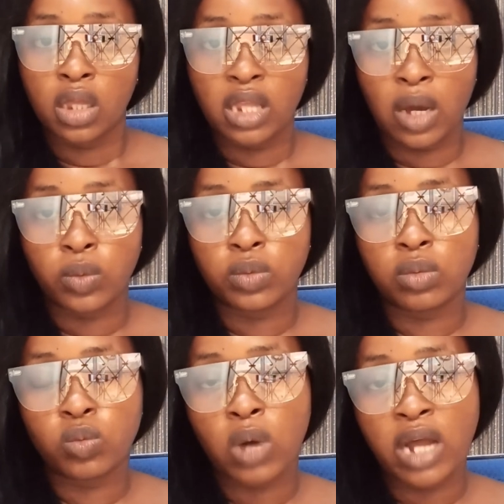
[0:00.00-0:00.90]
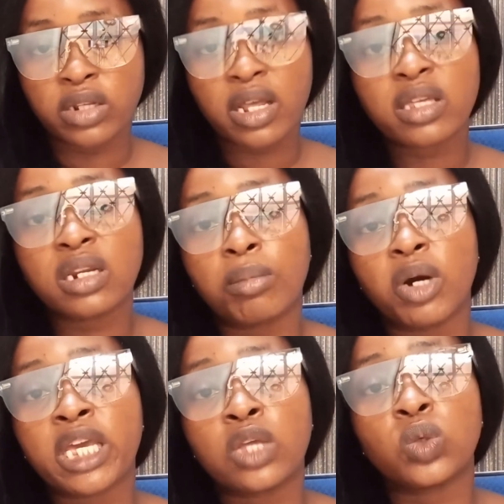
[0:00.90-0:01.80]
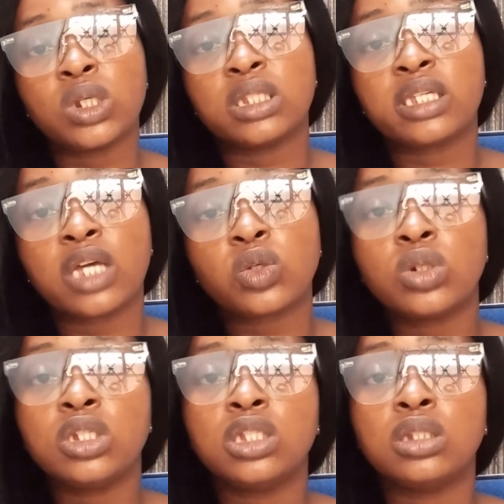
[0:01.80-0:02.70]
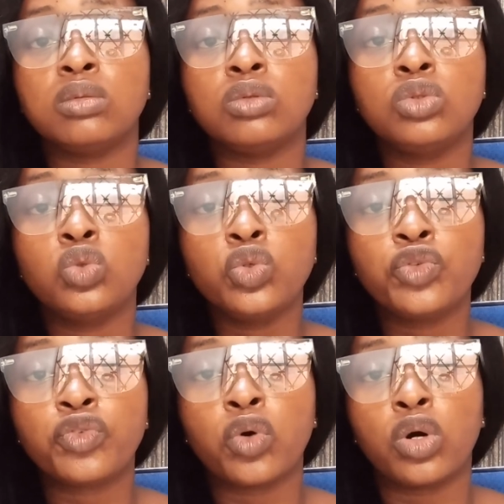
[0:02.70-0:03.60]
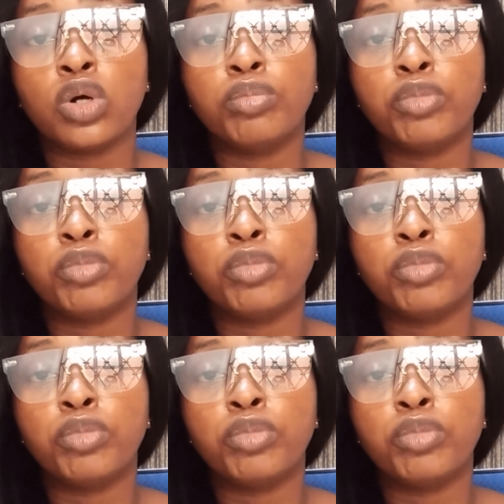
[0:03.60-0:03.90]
Now, another thing about Caretone is good for a